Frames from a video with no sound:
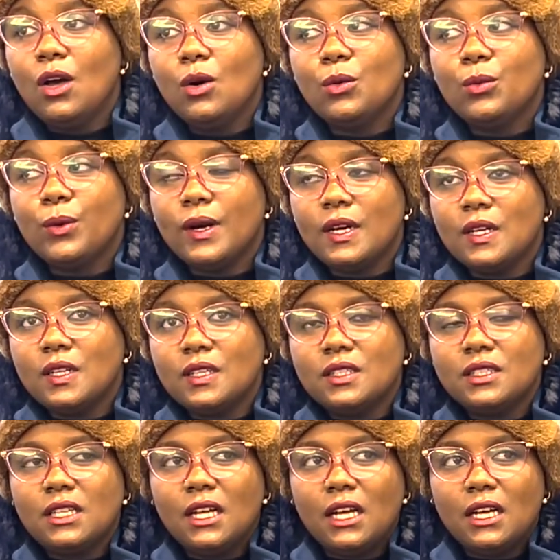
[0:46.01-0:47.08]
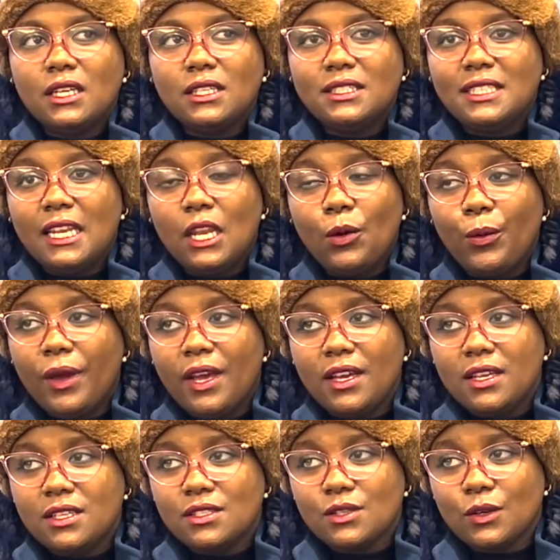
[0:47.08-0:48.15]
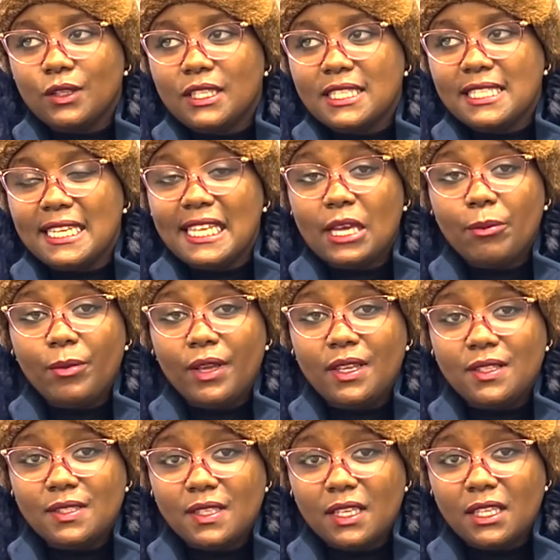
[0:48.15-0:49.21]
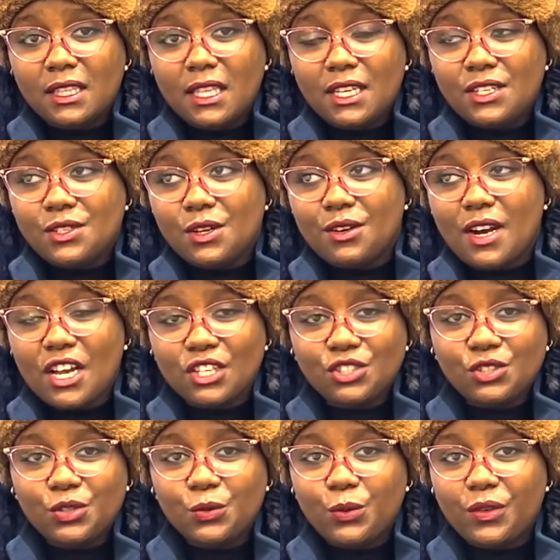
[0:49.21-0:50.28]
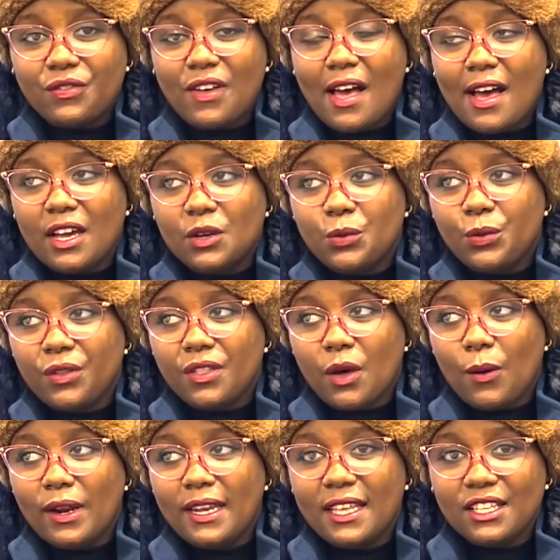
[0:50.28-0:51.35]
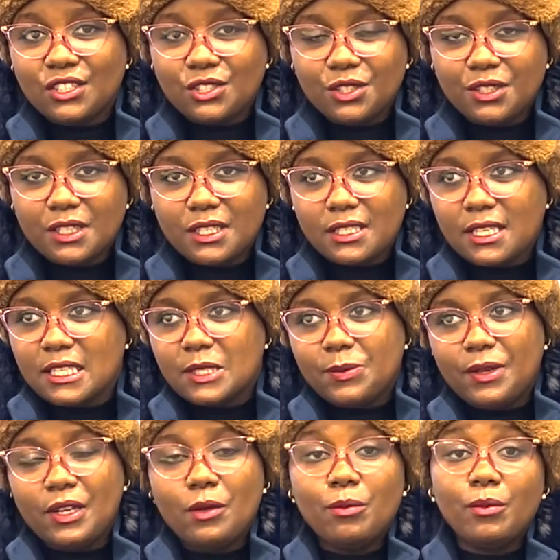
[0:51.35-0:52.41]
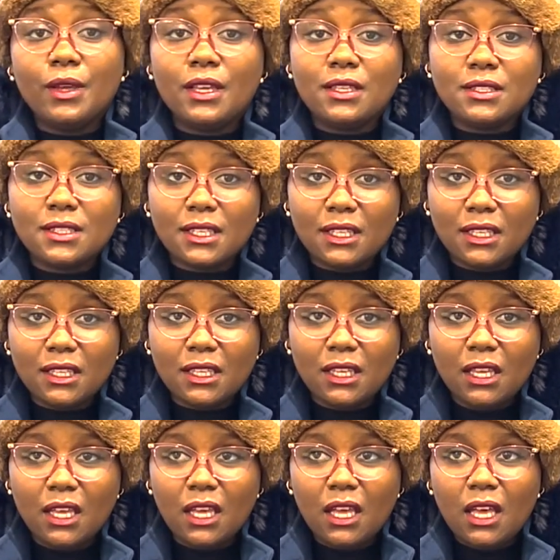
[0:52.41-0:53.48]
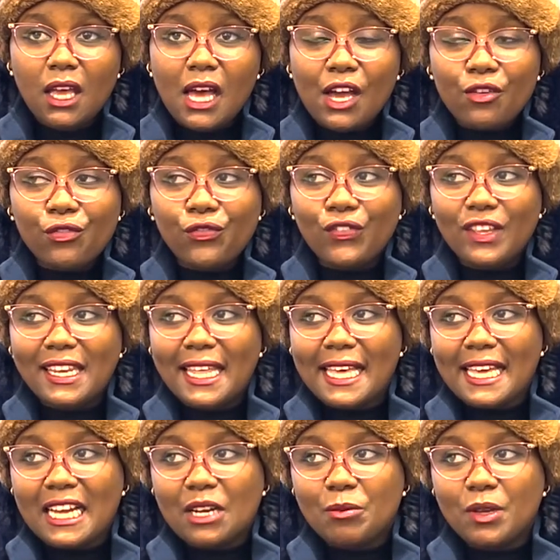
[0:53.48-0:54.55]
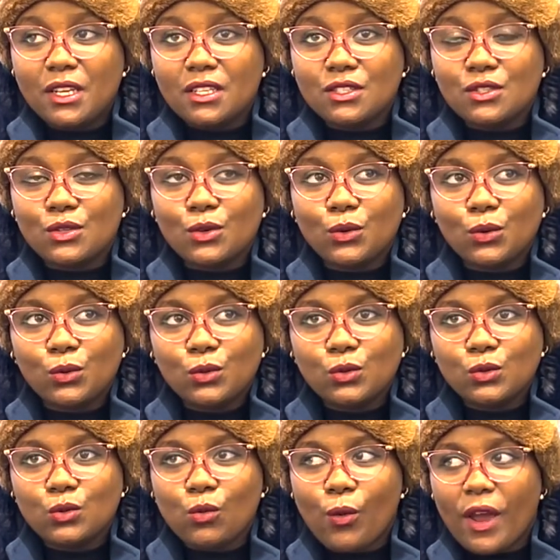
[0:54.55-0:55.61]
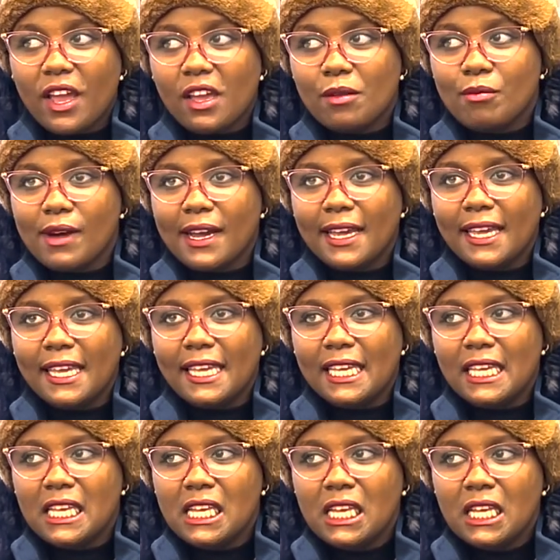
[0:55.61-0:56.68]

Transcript: Well, Delaware is honestly amazing. The interaction we've had with our lecturers has been amazing. I feel like I'm in a school where my